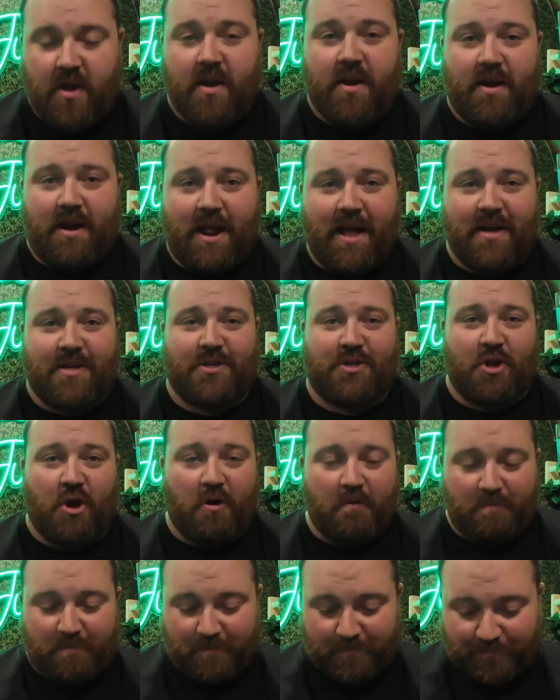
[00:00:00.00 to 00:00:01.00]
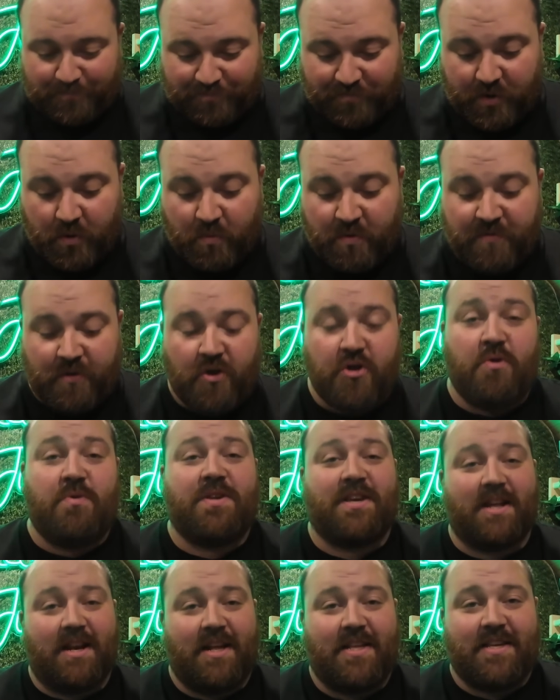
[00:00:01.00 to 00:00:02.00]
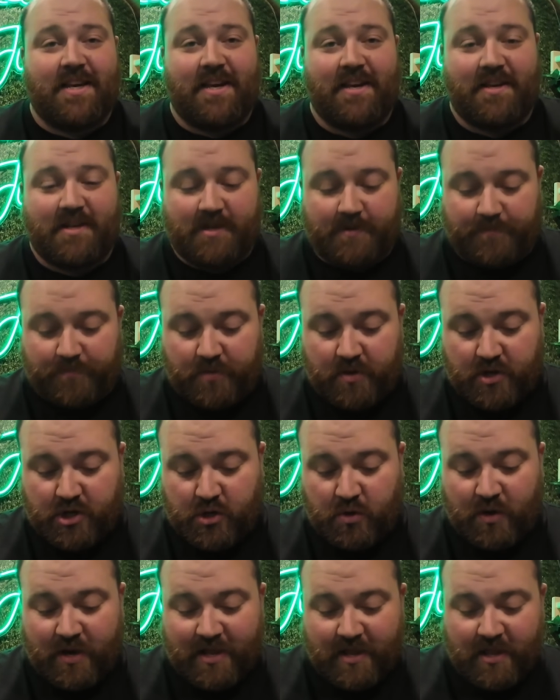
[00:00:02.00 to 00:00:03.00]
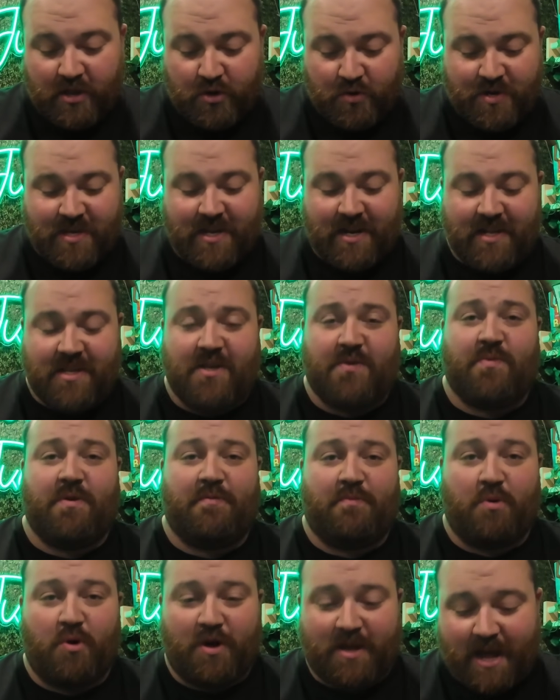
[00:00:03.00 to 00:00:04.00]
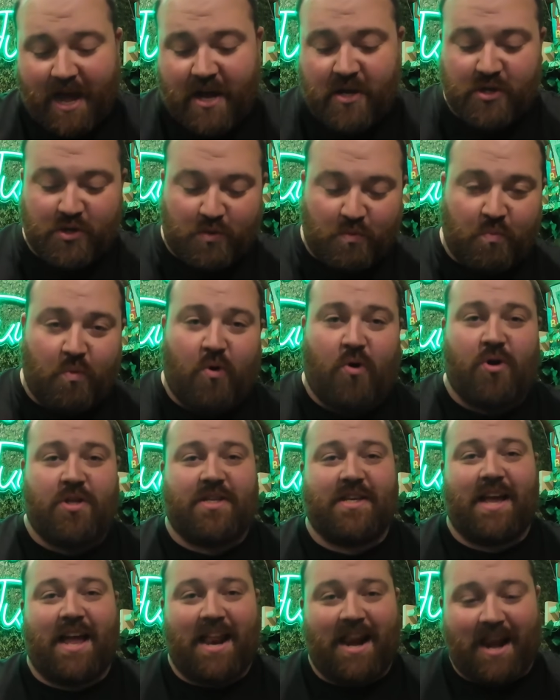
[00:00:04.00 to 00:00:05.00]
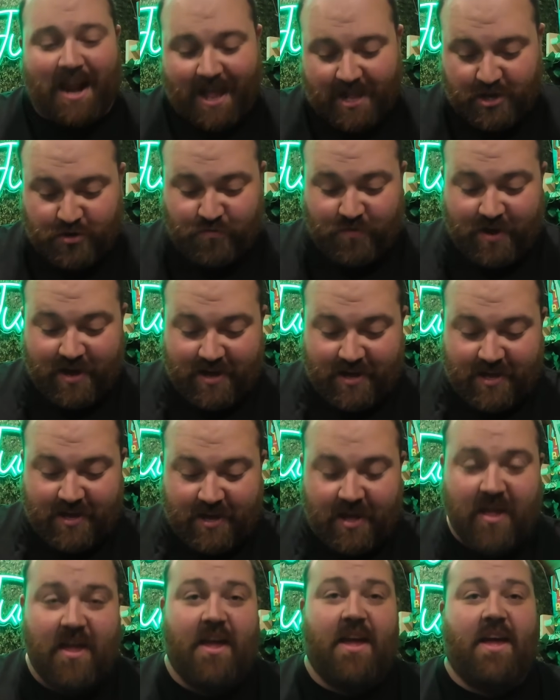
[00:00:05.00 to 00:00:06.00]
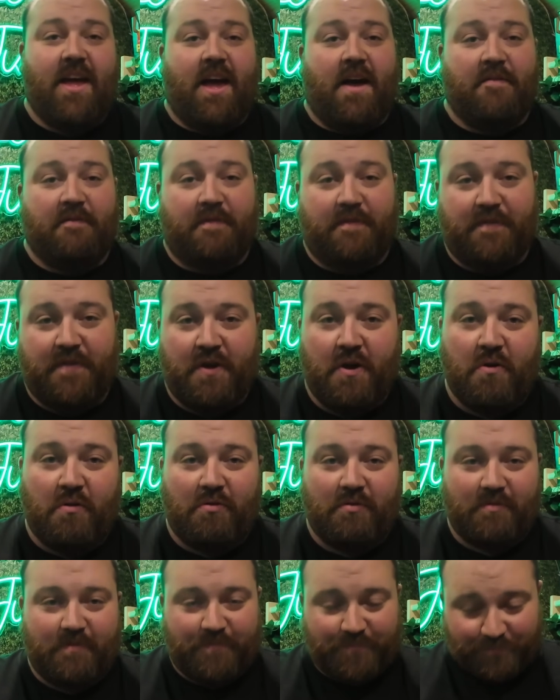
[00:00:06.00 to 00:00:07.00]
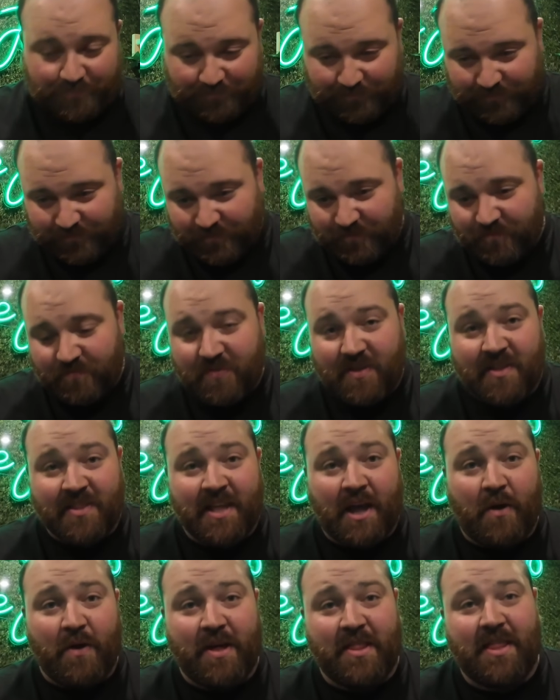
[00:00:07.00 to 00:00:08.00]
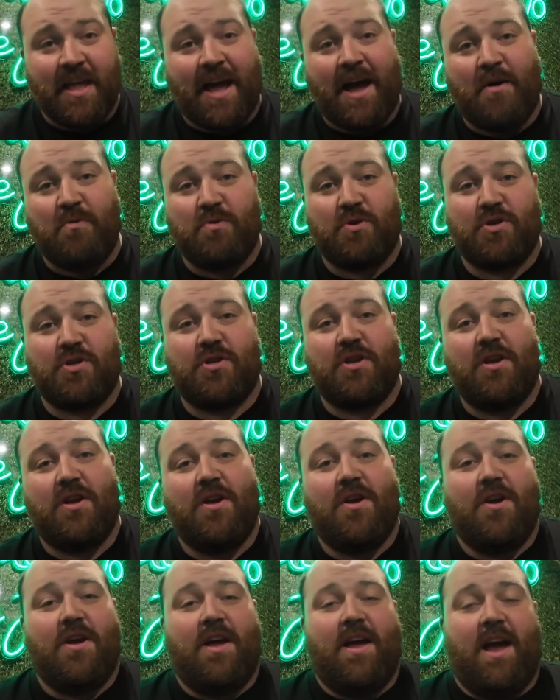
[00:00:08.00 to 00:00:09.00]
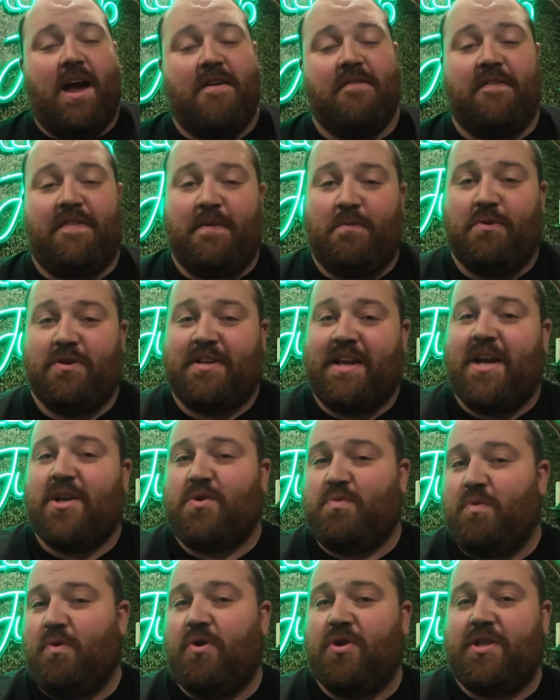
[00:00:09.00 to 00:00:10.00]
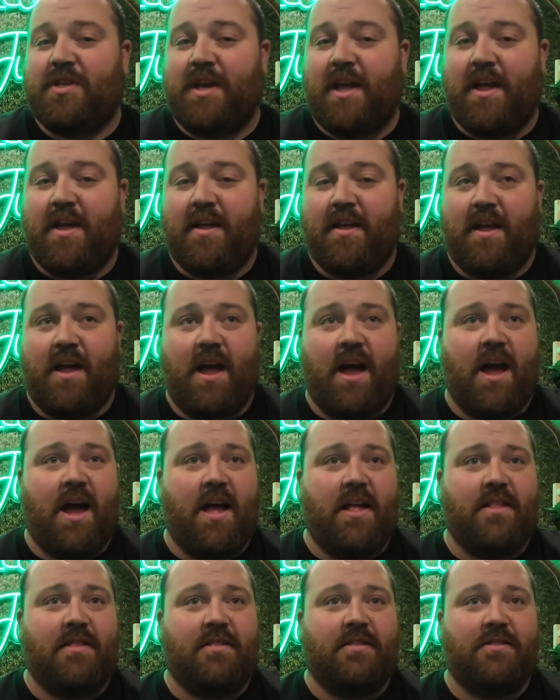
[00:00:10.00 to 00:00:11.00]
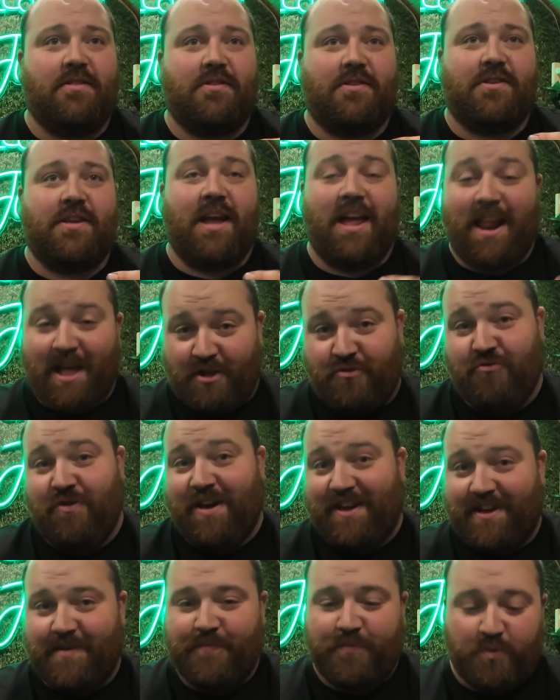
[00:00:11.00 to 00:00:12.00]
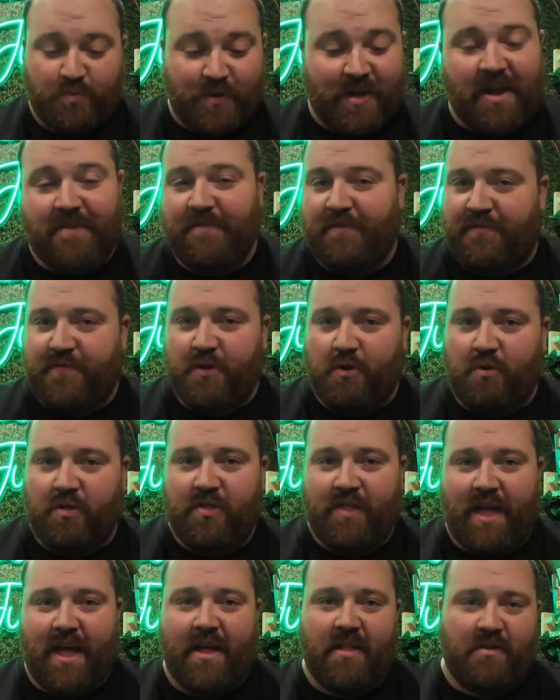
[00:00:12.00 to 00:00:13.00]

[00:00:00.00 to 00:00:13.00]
Next up, we've got utilities. So in utilities, we've put gas, water, electric, and fuel. Now in the house, Everything was gas, water and electric. So we didn't have a fuel there.